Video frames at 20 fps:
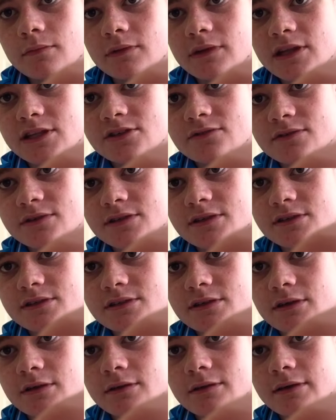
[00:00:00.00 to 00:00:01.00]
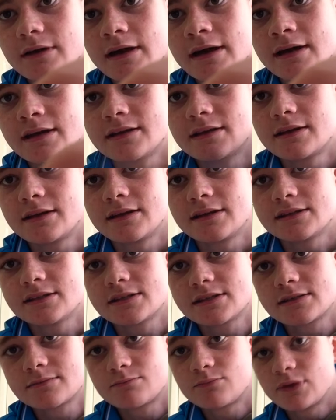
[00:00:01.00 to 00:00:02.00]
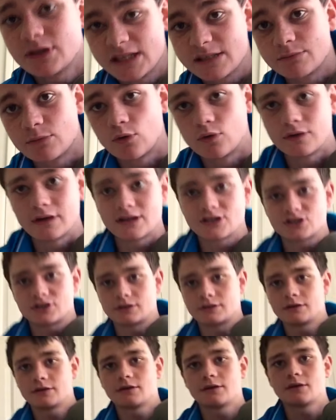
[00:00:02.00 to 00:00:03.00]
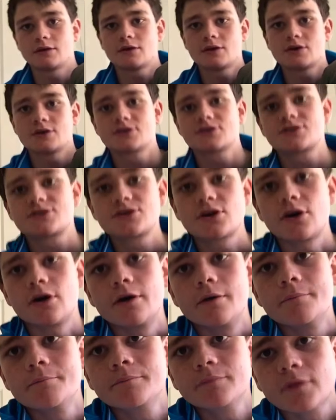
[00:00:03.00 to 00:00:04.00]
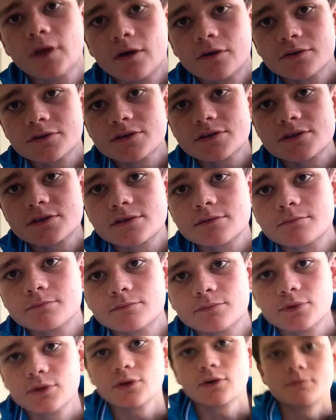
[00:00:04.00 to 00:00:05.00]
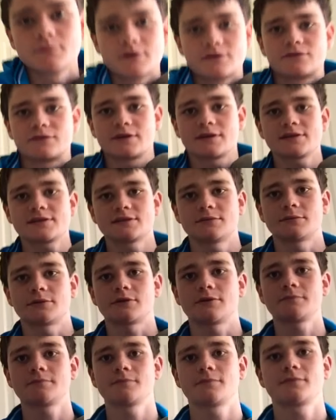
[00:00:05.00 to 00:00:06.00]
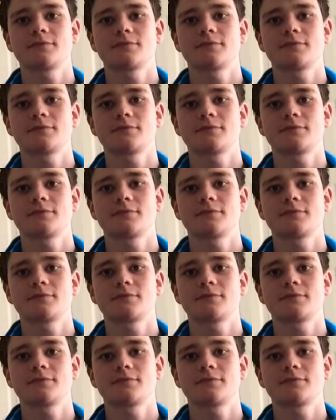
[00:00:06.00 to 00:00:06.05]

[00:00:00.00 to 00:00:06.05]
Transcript: That's a resistor. It's pretty small, actually. So, I'll just put it on my face. There we go.